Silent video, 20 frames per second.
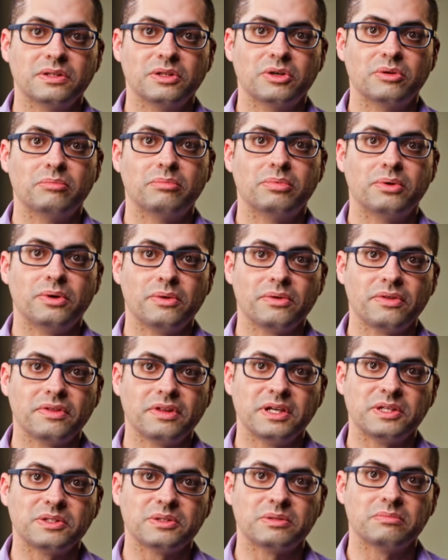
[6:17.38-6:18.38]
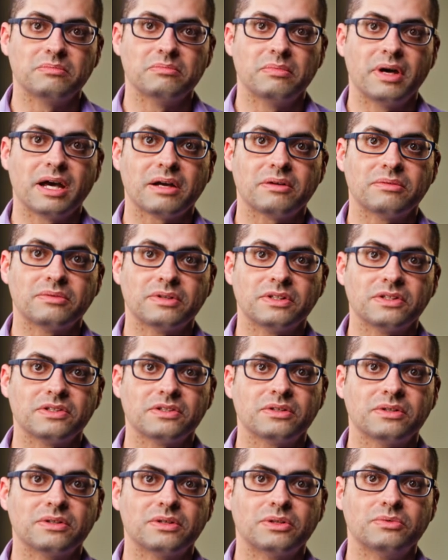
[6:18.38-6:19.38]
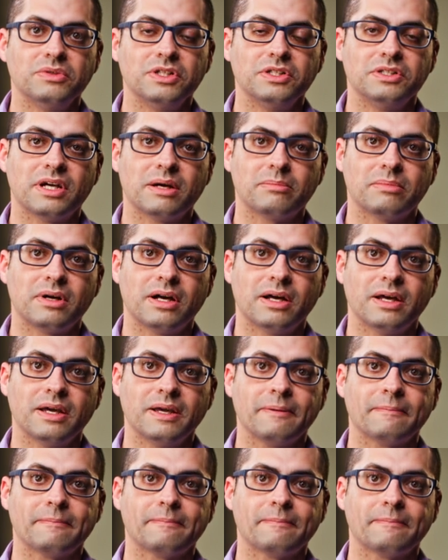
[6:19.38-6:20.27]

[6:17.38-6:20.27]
Don't pull things backwards or reach up high.